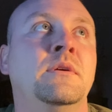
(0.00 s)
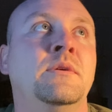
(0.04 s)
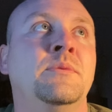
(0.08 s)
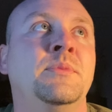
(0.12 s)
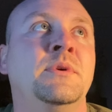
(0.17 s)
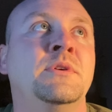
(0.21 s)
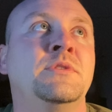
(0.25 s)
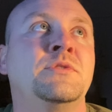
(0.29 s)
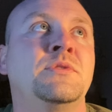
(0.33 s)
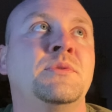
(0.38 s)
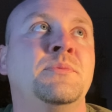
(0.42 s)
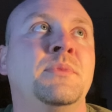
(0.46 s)

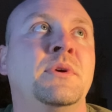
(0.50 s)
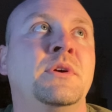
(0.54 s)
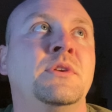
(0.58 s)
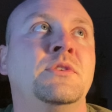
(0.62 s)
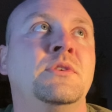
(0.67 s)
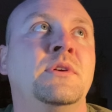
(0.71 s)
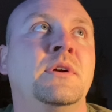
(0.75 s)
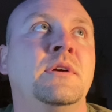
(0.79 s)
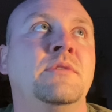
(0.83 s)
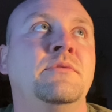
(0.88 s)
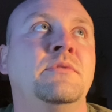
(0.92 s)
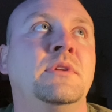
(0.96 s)
Make sure my
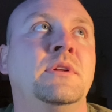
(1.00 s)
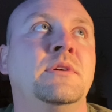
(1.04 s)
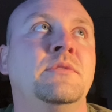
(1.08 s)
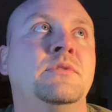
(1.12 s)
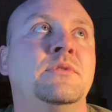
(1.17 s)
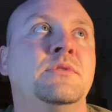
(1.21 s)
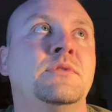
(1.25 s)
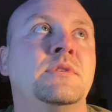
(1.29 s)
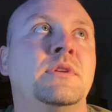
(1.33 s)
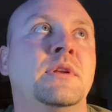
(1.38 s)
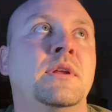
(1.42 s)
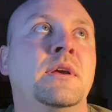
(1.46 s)
drive
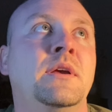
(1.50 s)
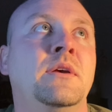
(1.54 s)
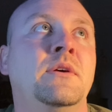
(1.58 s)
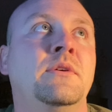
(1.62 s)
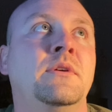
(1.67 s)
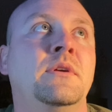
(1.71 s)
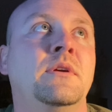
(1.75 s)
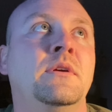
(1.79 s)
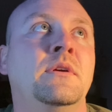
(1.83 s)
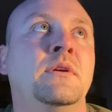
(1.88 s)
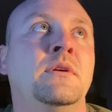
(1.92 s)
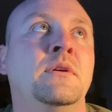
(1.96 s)
level's
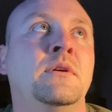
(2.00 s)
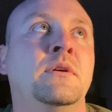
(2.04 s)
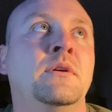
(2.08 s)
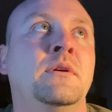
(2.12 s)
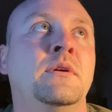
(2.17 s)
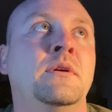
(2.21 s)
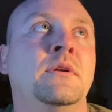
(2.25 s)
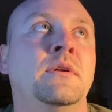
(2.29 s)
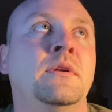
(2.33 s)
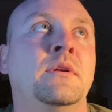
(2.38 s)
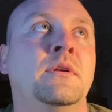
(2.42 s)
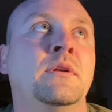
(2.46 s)
down here,
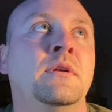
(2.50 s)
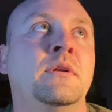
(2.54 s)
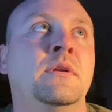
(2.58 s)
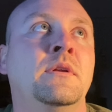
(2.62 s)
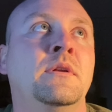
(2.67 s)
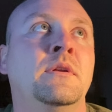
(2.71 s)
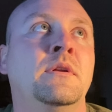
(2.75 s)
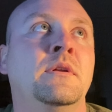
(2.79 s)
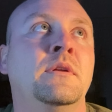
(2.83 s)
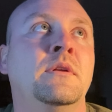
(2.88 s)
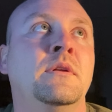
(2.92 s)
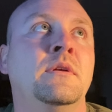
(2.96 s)

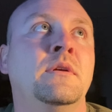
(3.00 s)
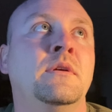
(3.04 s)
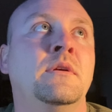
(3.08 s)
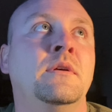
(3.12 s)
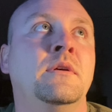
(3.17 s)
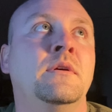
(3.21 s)
and